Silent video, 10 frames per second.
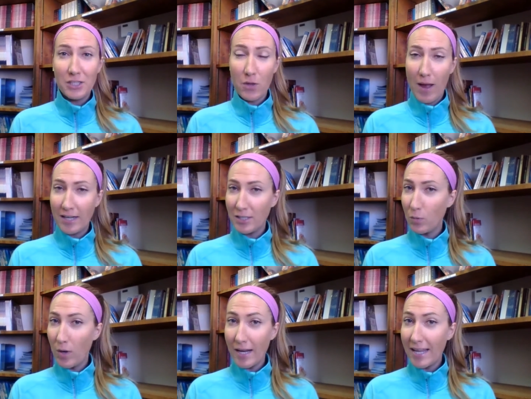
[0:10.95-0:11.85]
So I
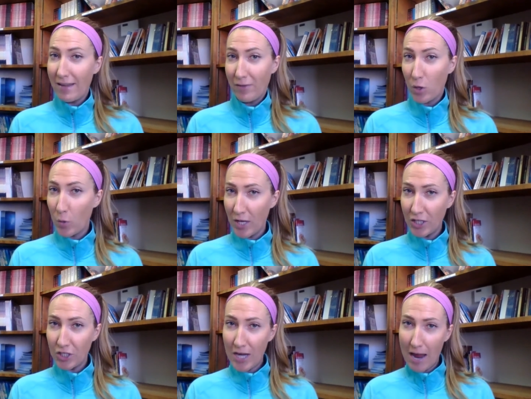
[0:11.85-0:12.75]
just wanted to give a
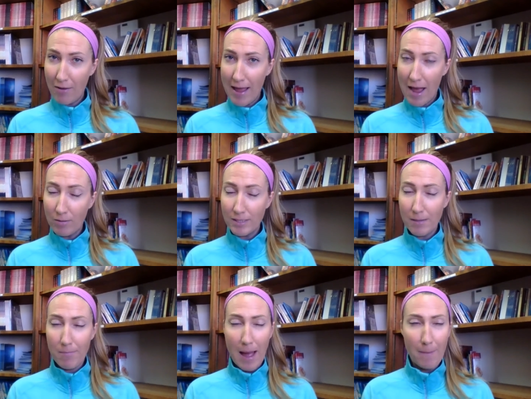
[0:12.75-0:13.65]
quick shout out
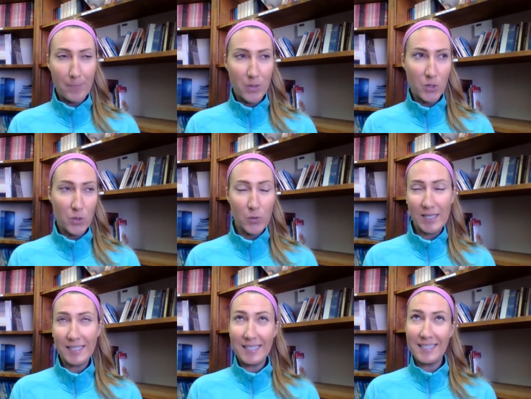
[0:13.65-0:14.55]
to my boo, who
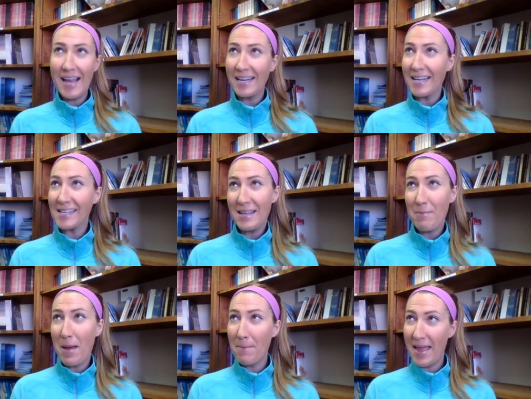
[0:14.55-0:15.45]
isn't
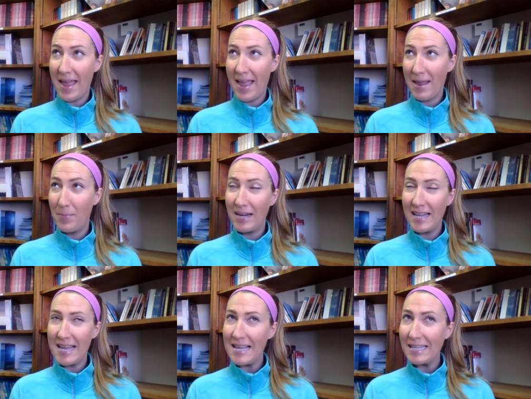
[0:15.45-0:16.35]
technically my man, but
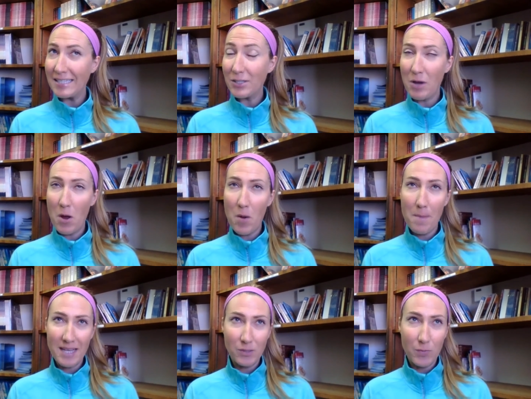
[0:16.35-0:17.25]
he is, so don't
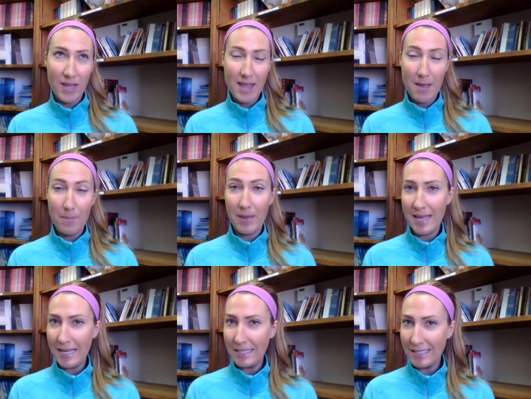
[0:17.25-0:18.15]
mess with him, but
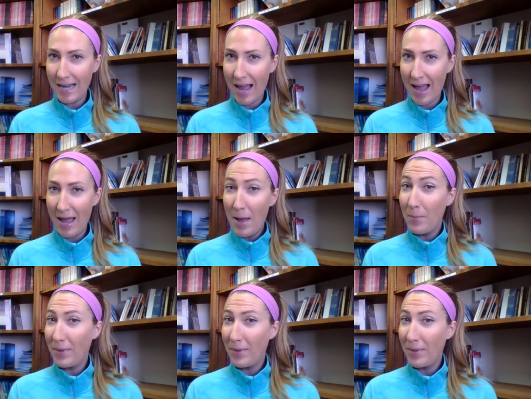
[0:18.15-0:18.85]
he's not,